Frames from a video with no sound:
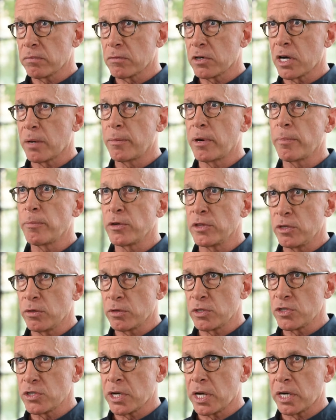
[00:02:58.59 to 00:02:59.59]
come up with your
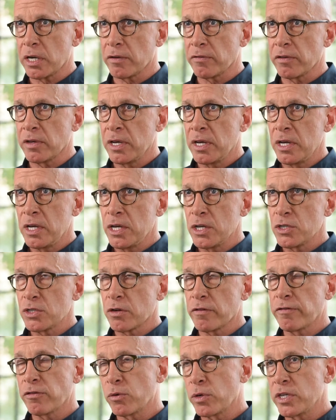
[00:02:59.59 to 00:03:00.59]
incentive.
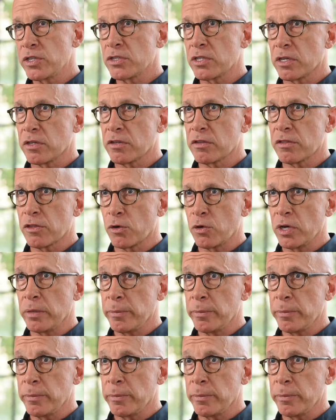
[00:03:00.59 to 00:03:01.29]
So for instance, 30